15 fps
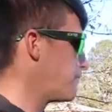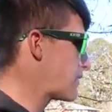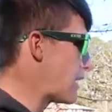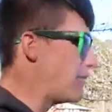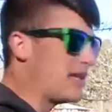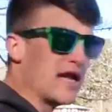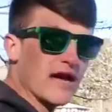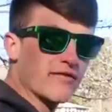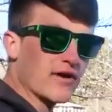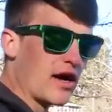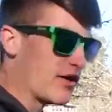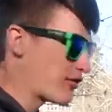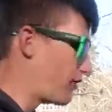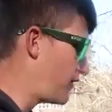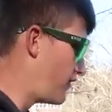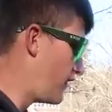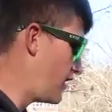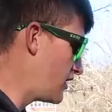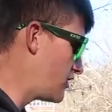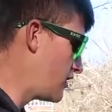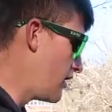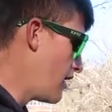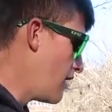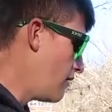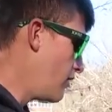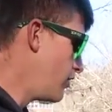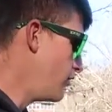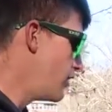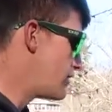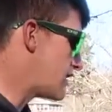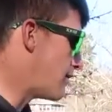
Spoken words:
I mean, yeah, I've caught three fish, but who knows?